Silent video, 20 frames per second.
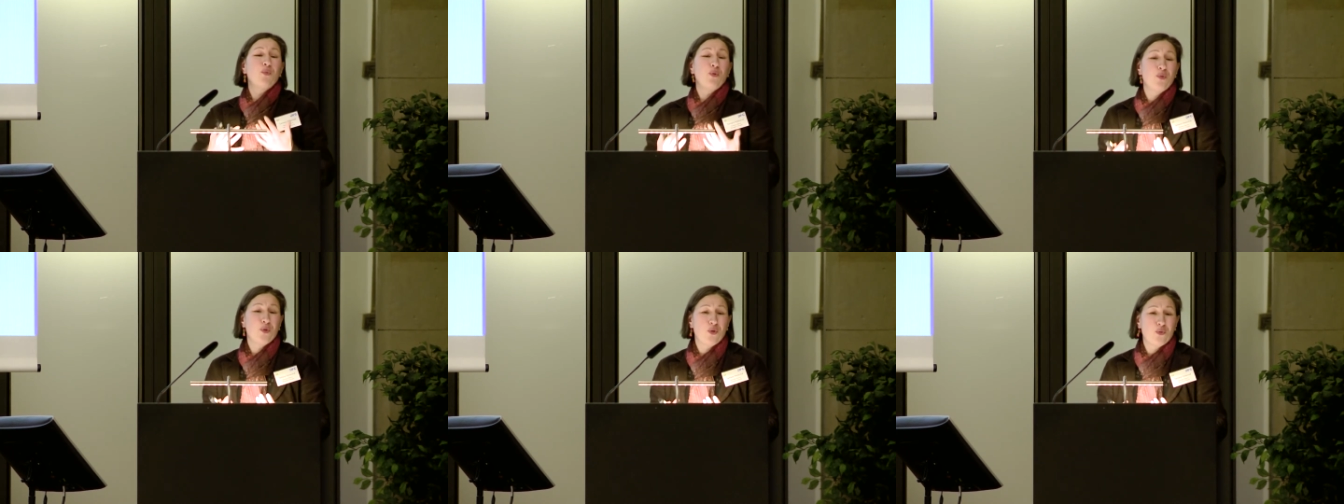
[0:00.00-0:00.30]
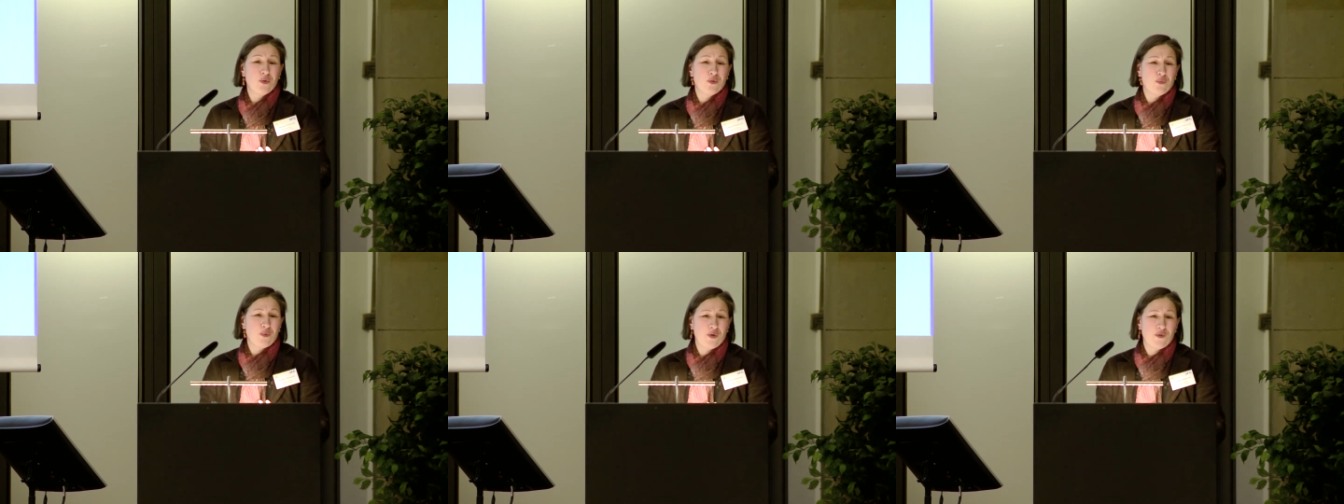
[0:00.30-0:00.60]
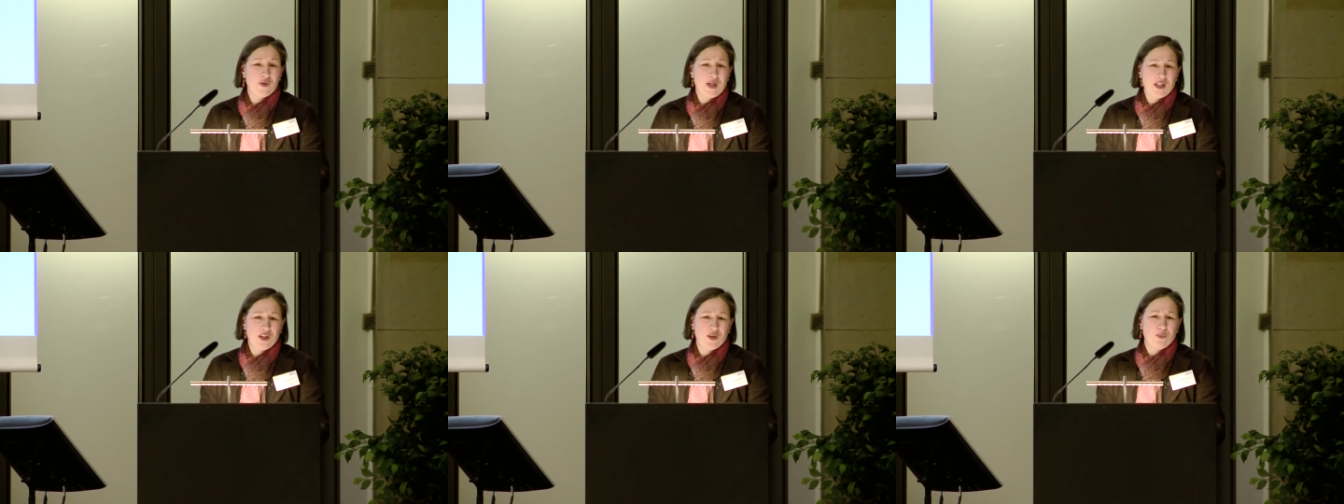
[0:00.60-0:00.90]
we would do a
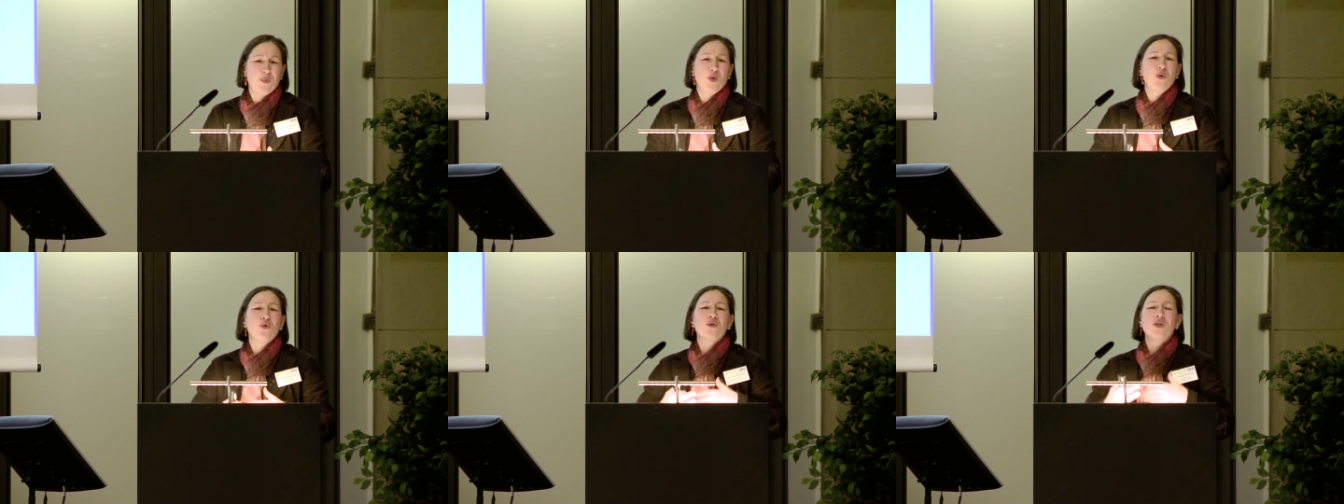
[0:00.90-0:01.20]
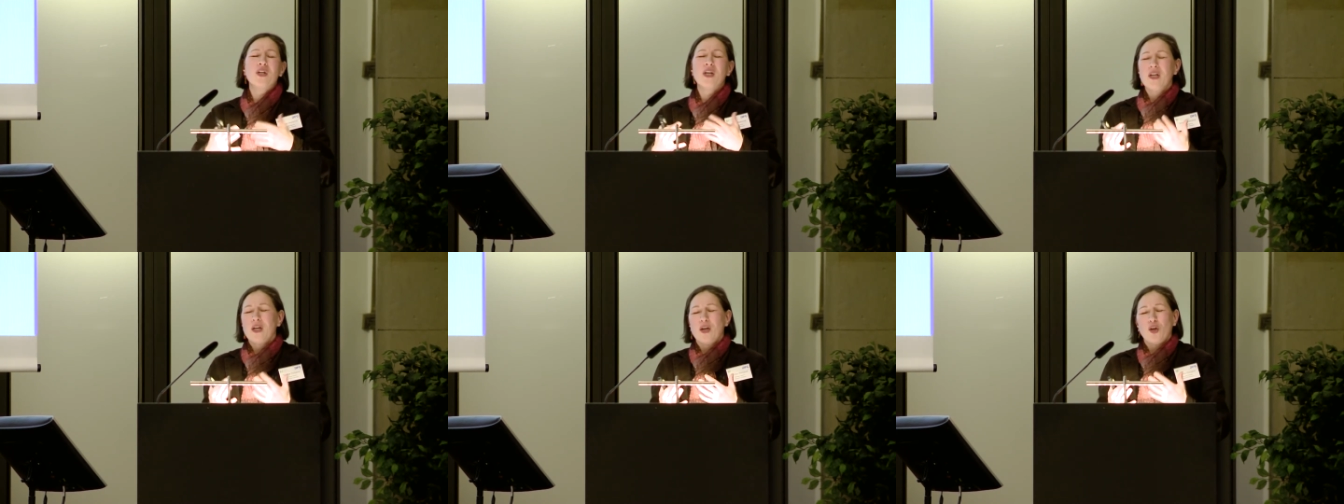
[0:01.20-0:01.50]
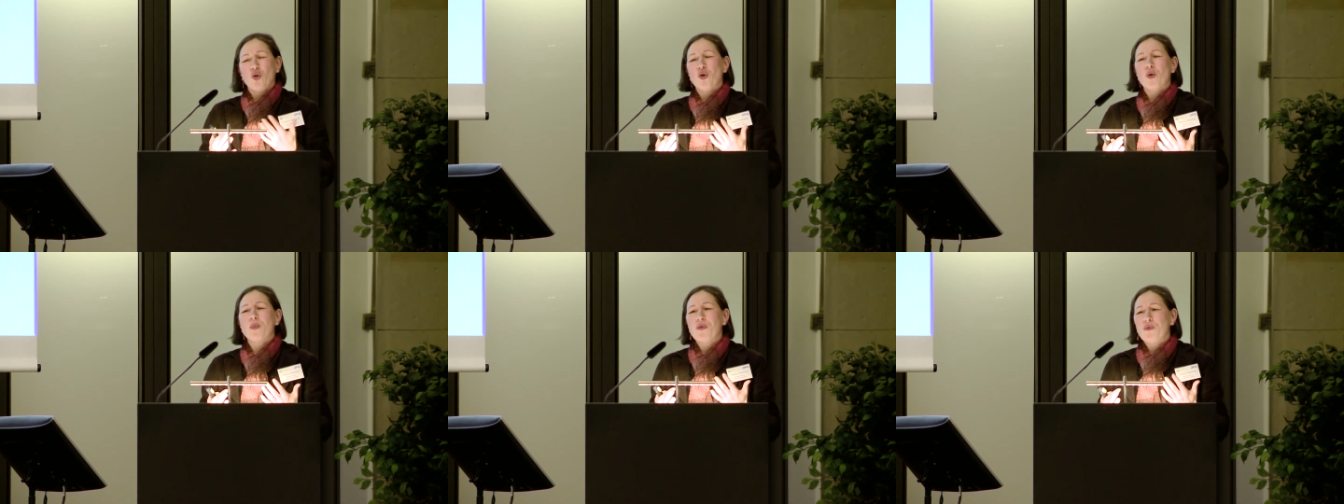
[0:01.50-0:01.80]
retraction because
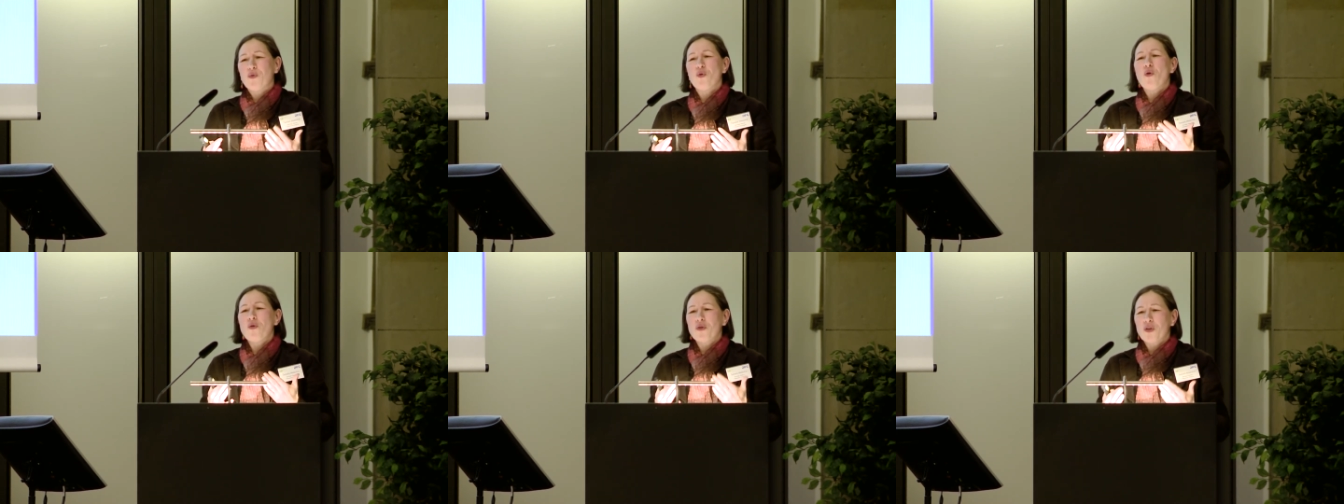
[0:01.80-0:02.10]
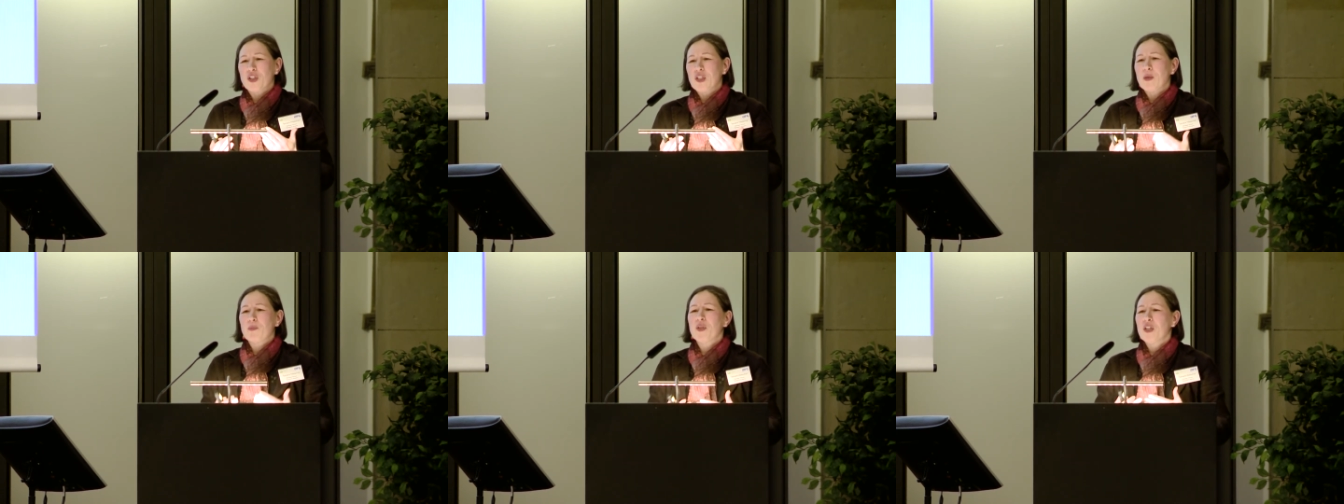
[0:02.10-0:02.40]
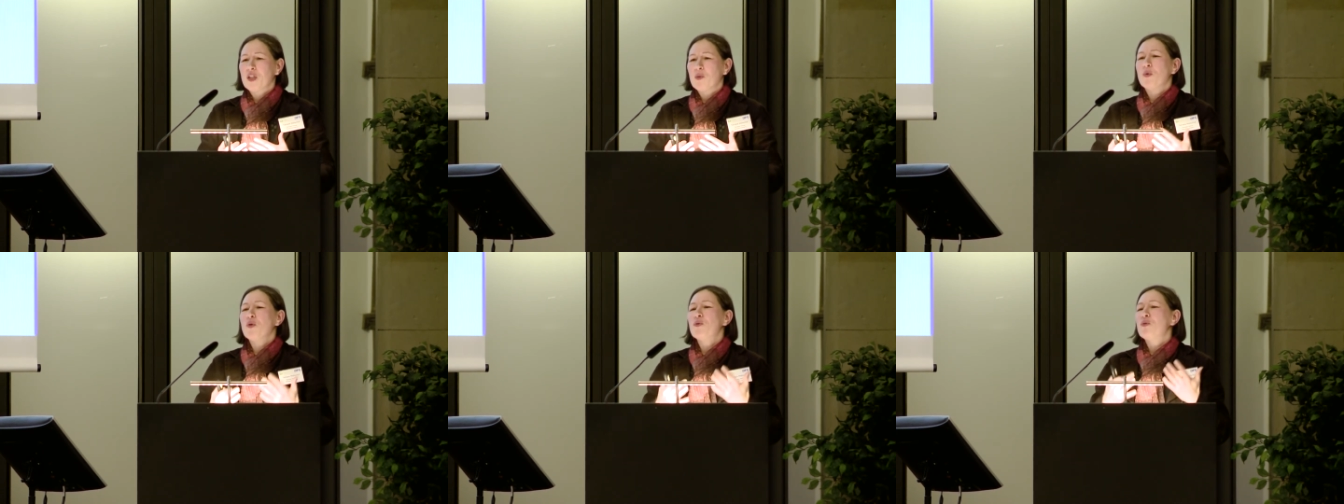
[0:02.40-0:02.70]
normally for authorship
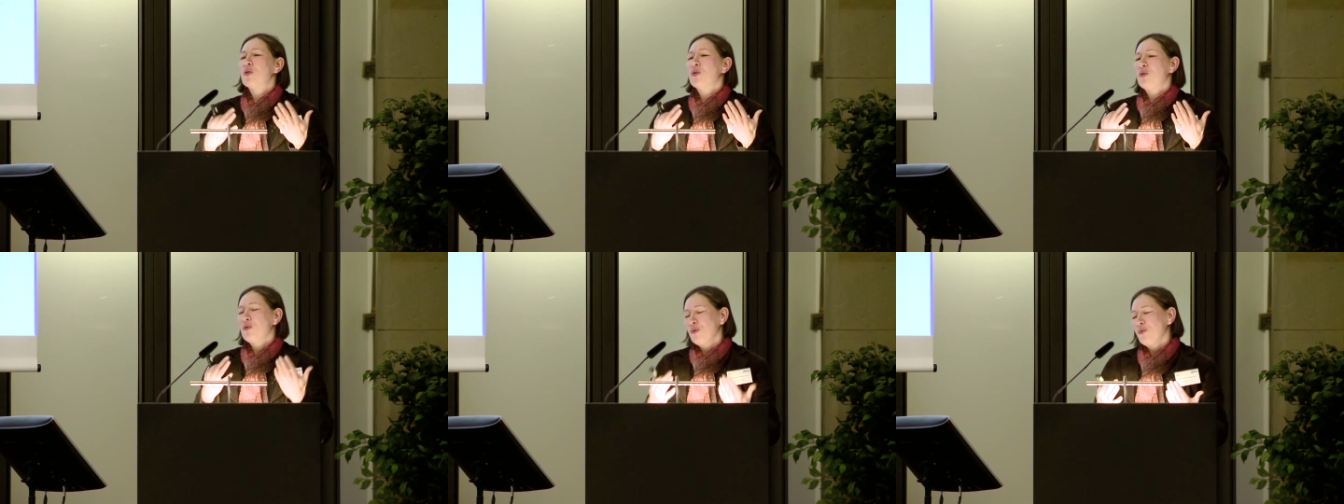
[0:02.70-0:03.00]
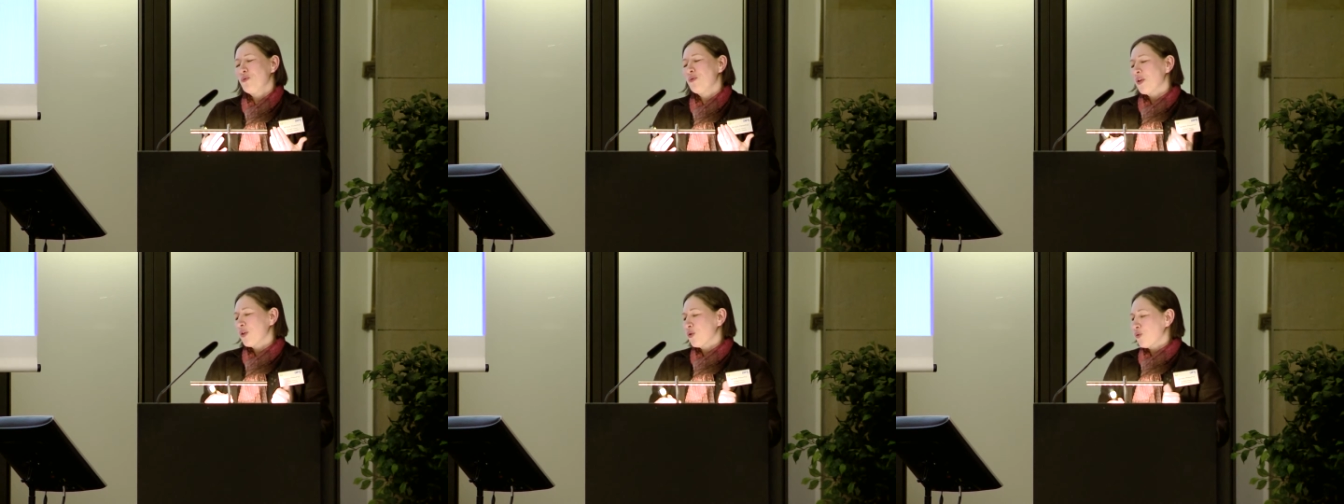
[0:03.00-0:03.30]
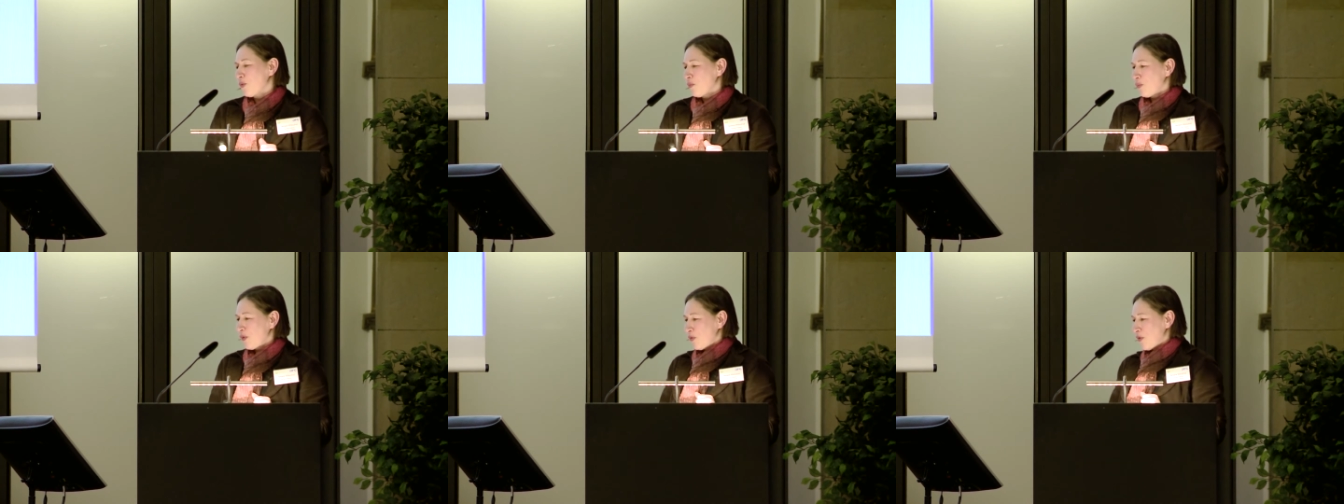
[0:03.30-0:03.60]
disputes, you do not
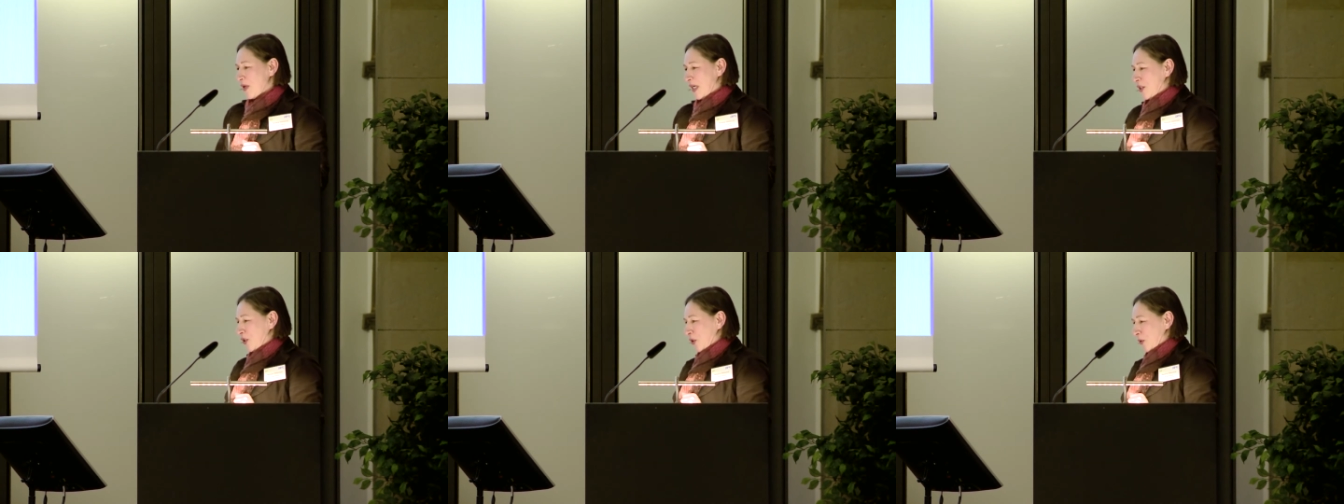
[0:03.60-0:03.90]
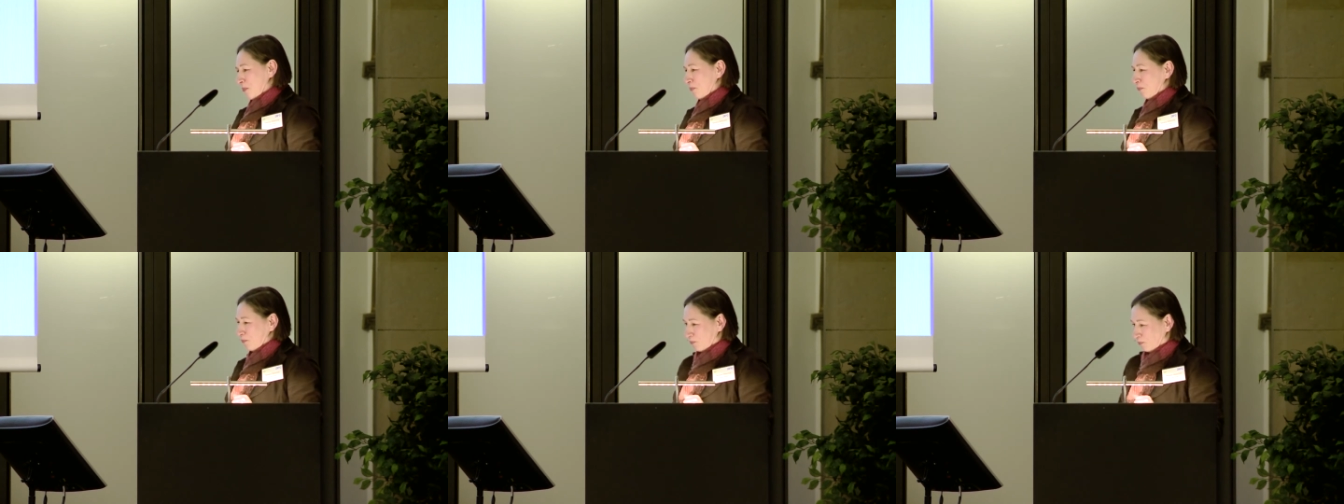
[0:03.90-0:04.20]
do a retraction.